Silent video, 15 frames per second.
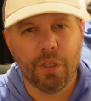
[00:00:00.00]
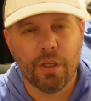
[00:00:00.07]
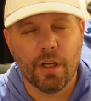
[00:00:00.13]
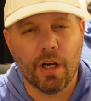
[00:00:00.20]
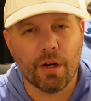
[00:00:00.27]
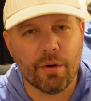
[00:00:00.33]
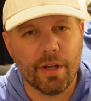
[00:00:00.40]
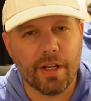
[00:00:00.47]

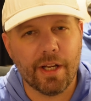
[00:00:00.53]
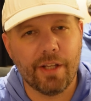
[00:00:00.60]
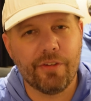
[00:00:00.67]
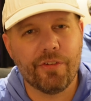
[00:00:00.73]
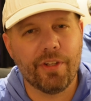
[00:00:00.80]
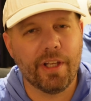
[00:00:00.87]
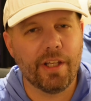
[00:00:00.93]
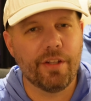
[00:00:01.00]
Alright, I
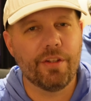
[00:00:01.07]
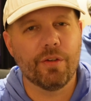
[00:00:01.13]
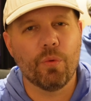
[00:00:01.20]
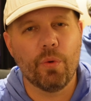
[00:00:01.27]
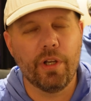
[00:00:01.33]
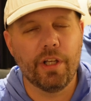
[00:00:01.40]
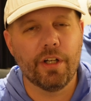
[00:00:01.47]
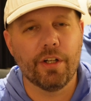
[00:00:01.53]
said that
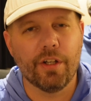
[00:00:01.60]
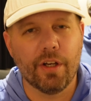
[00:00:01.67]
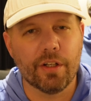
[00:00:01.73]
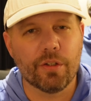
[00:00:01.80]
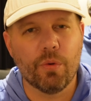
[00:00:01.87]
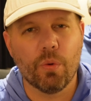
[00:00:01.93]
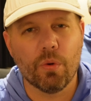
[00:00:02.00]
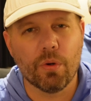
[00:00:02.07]
Wynn and
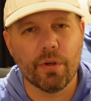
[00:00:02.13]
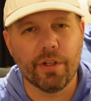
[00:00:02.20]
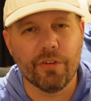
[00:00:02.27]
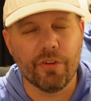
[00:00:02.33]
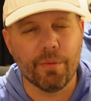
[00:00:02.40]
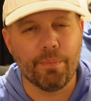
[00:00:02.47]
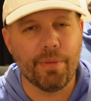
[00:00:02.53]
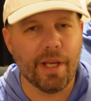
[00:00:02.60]
Encore is
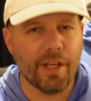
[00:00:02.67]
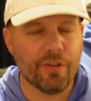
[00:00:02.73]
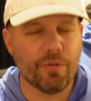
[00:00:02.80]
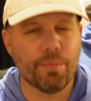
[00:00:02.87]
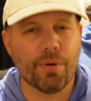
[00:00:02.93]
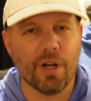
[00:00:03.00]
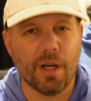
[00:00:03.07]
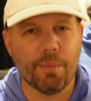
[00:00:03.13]
the best
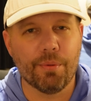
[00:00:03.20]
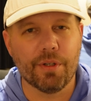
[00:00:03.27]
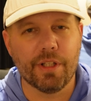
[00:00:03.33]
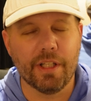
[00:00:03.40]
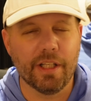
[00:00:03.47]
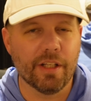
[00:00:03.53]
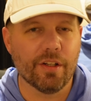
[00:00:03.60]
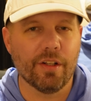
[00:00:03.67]

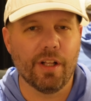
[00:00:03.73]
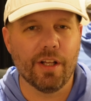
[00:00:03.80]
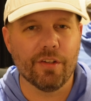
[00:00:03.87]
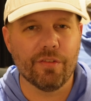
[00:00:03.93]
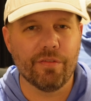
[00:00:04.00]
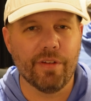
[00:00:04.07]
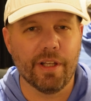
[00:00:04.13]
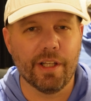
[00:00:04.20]
property in
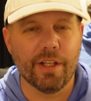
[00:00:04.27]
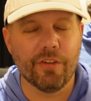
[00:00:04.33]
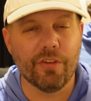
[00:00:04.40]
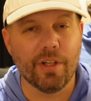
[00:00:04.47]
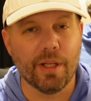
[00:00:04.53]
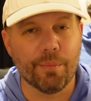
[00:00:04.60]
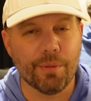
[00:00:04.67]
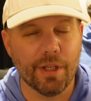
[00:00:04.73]
Las Vegas,
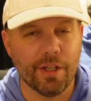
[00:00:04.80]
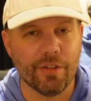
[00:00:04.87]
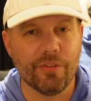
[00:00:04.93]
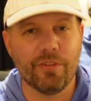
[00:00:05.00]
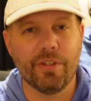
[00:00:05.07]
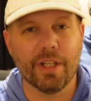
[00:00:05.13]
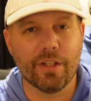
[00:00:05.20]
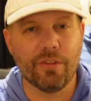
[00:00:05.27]
and I'm going to
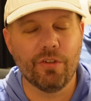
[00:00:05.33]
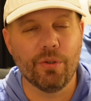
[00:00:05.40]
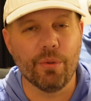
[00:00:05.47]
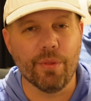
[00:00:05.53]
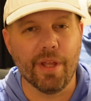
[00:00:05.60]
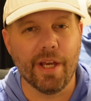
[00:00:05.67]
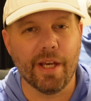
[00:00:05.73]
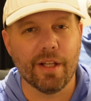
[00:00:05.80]
stick to
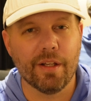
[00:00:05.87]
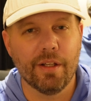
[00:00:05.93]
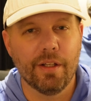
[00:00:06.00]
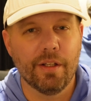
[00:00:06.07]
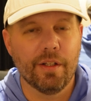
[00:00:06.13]
that.